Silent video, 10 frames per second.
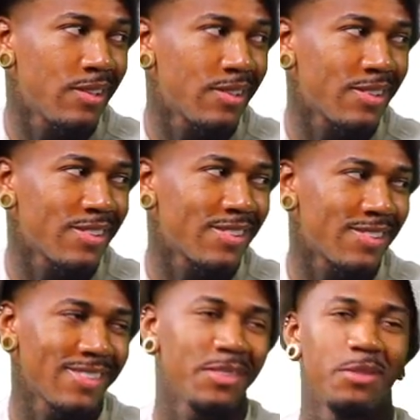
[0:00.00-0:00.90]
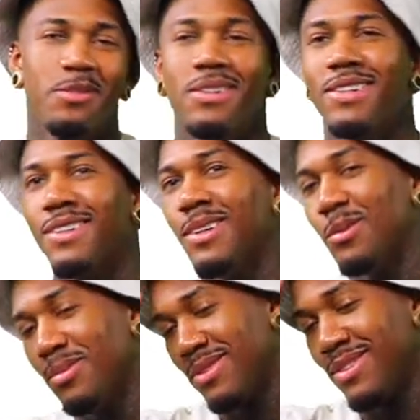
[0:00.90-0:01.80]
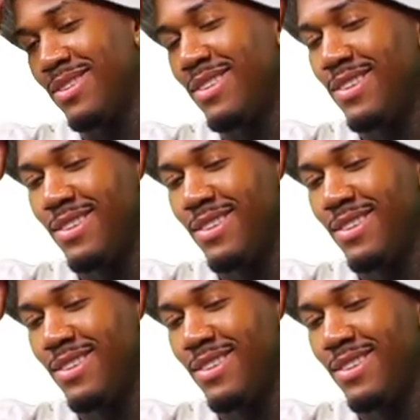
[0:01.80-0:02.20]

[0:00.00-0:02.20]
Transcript: [no speech]